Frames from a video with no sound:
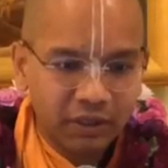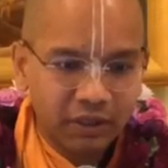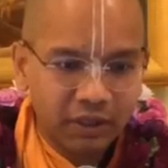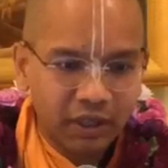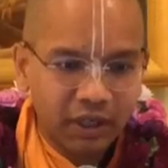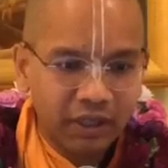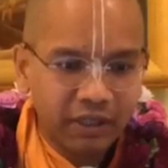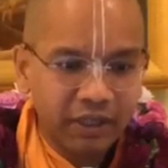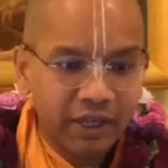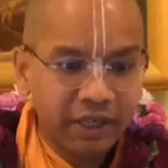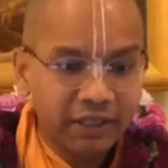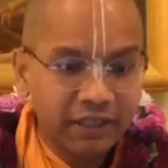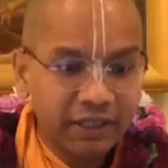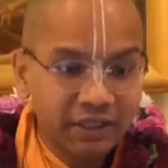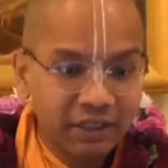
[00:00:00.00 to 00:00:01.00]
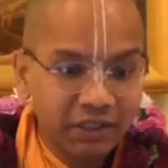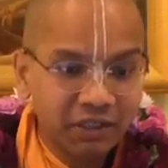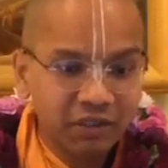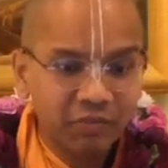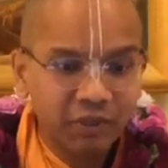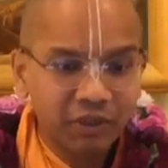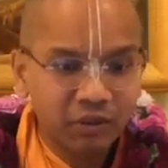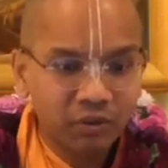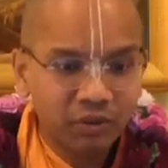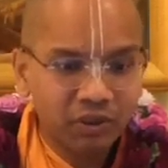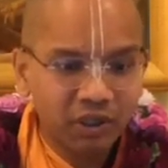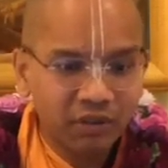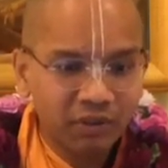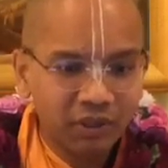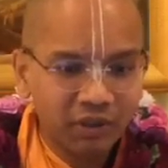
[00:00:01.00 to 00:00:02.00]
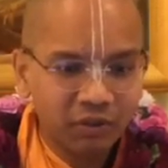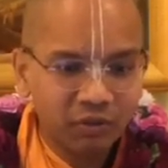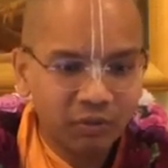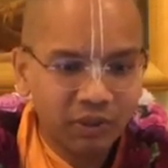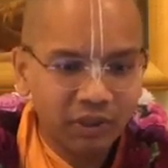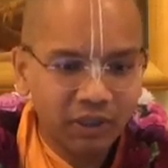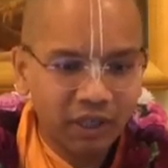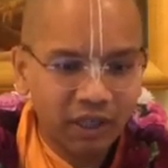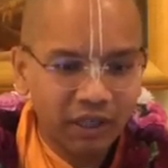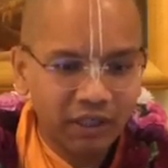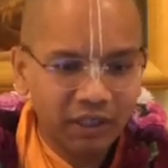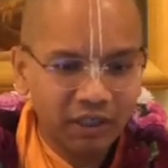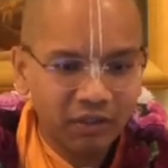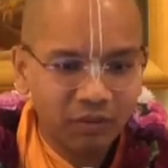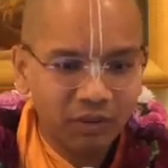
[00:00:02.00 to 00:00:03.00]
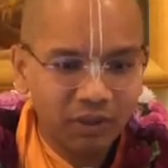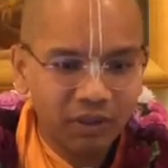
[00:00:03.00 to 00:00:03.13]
I had considered my Gurudeva to be unequalled